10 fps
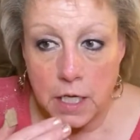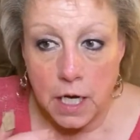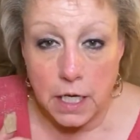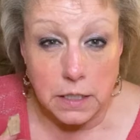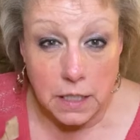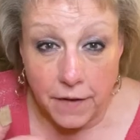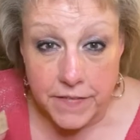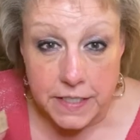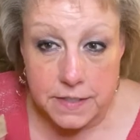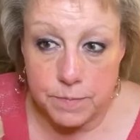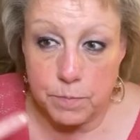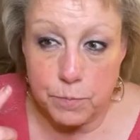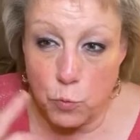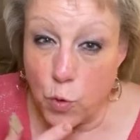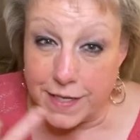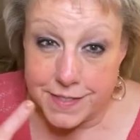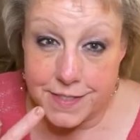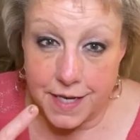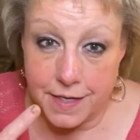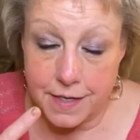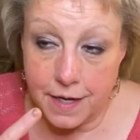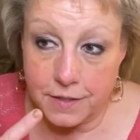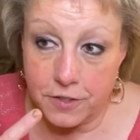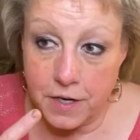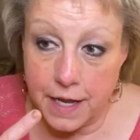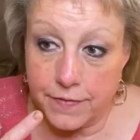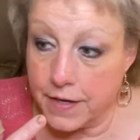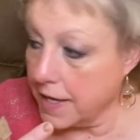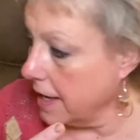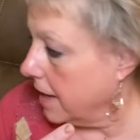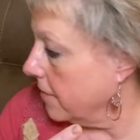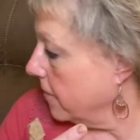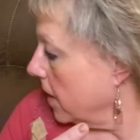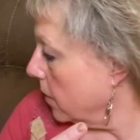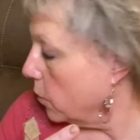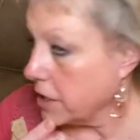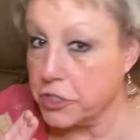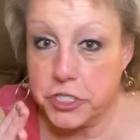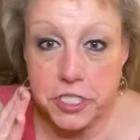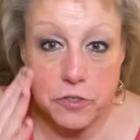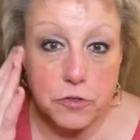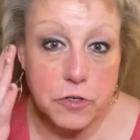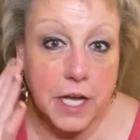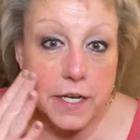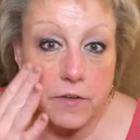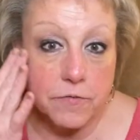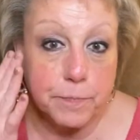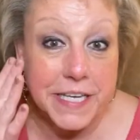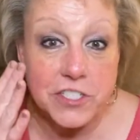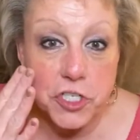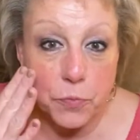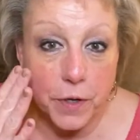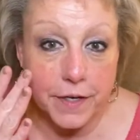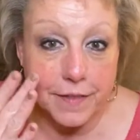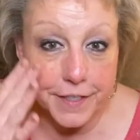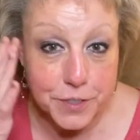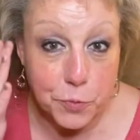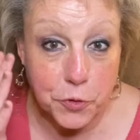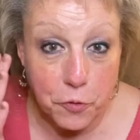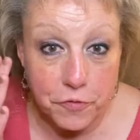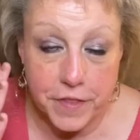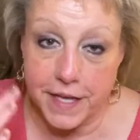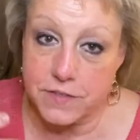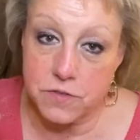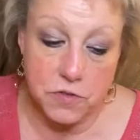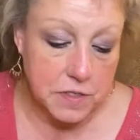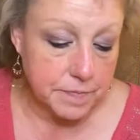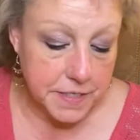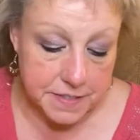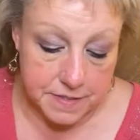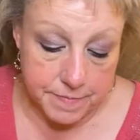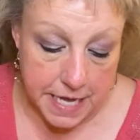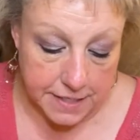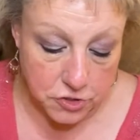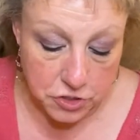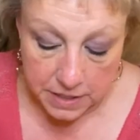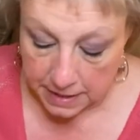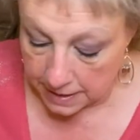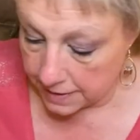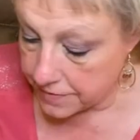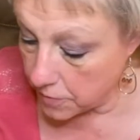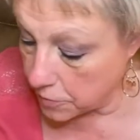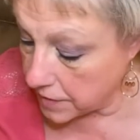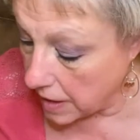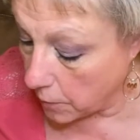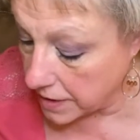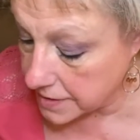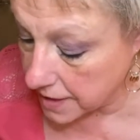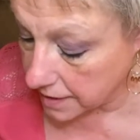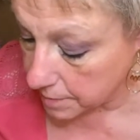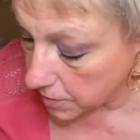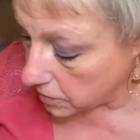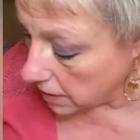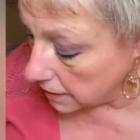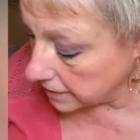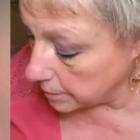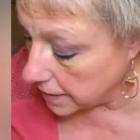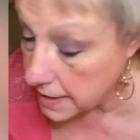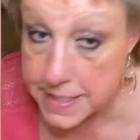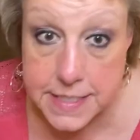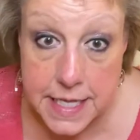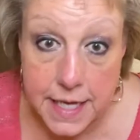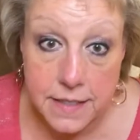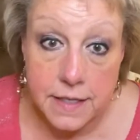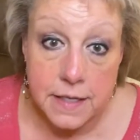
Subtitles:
I love it. Rust kind of color. And then I have a sheer kind of peachy one I like to put over that so you can mix and match. The other thing I want to talk about a little bit is that